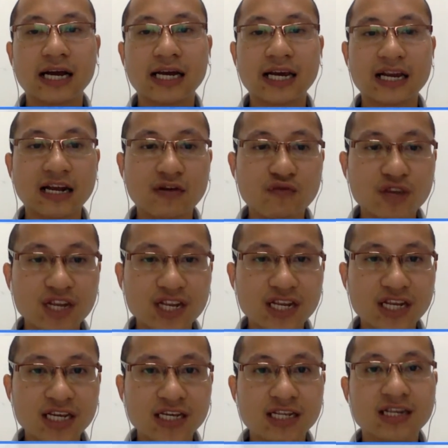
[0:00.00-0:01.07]
Can I win
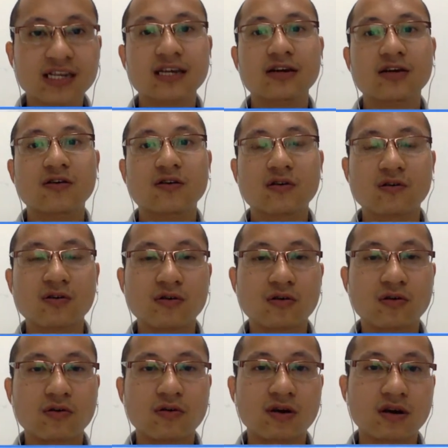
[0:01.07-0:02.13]
it?
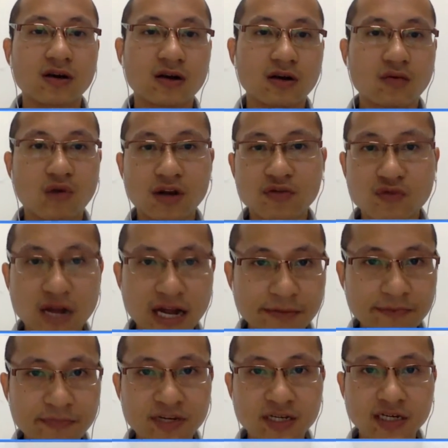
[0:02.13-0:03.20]
Or what will
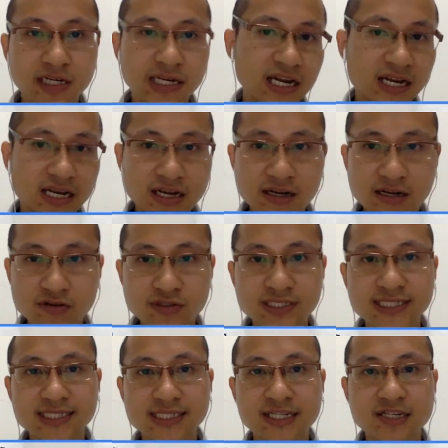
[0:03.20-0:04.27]
happen? Can I close
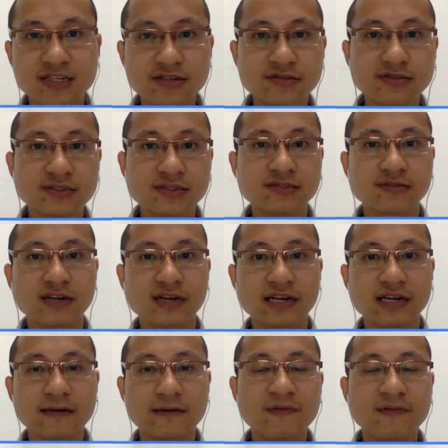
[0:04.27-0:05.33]
this deal?
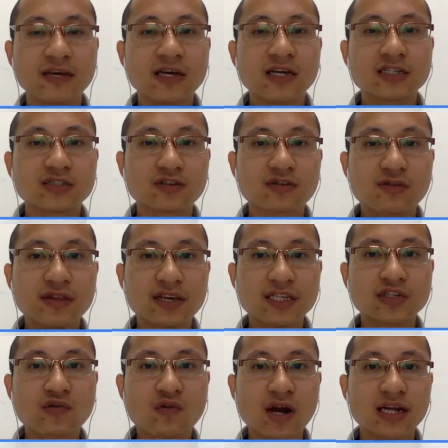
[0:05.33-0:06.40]
Right? So
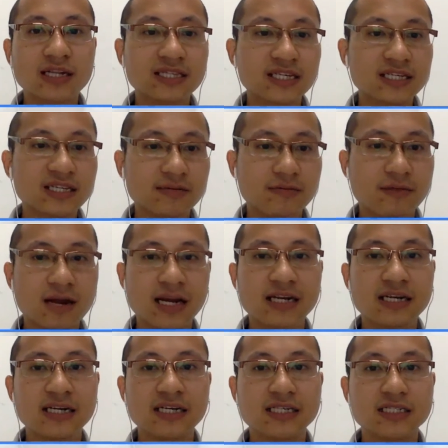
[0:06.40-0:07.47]
this quieting the
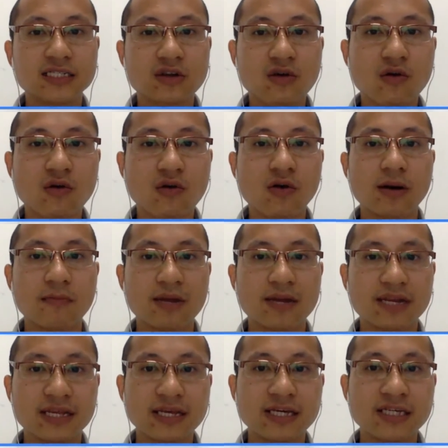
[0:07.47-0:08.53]
mind is called
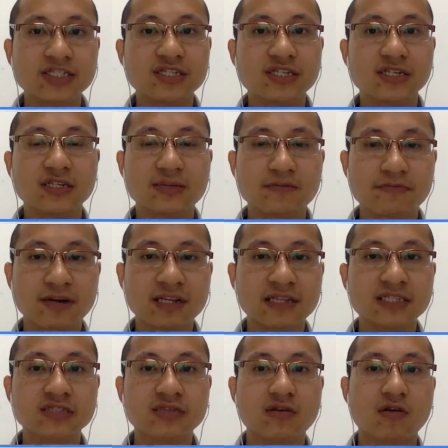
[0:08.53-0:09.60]
meditation, the
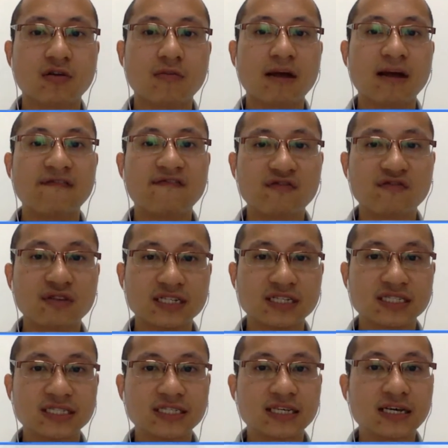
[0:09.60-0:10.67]
practice of
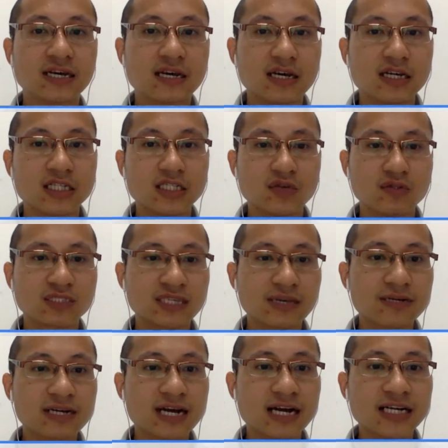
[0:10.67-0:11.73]
mindfulness. So
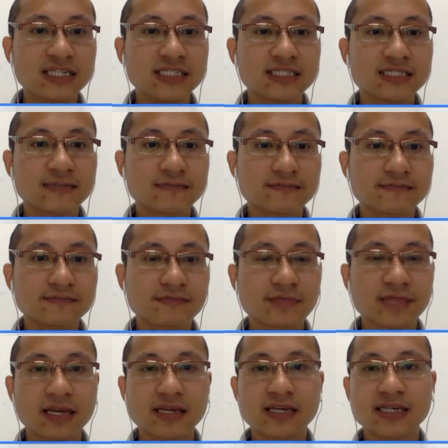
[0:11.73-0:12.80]
some guides,
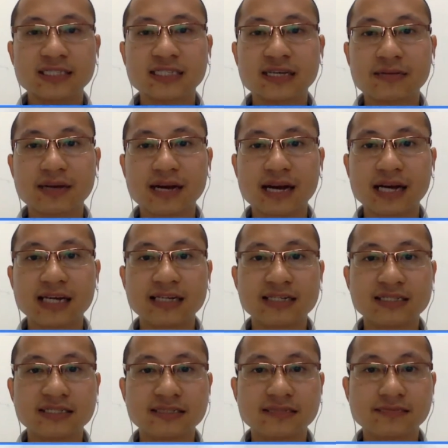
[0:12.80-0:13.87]
here's some
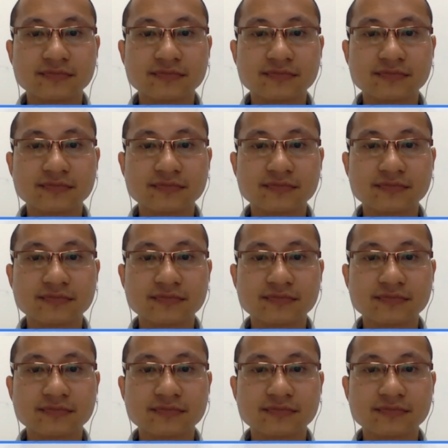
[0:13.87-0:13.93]
guides.